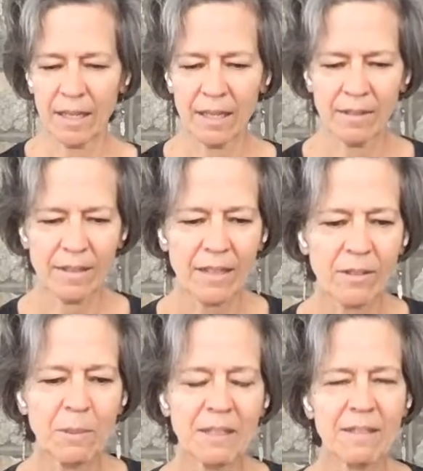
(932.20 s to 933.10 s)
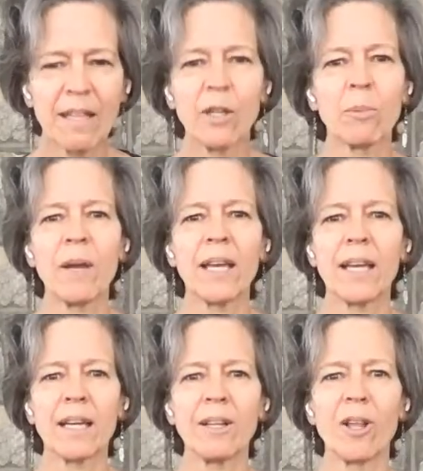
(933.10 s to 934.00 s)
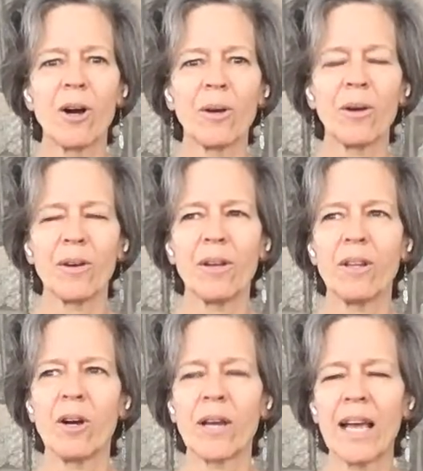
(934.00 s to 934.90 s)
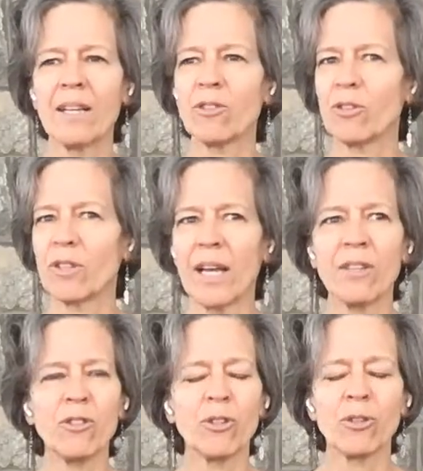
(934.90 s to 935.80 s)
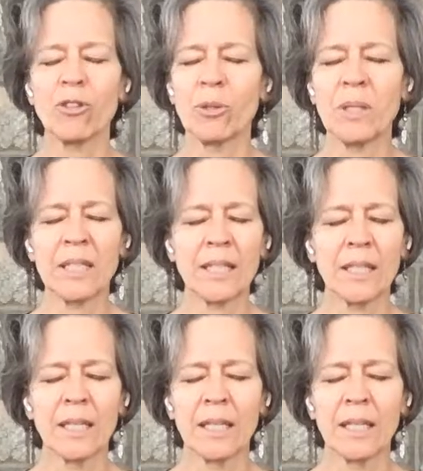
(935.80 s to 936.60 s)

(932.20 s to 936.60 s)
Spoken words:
assessments that you're making along as you're doing.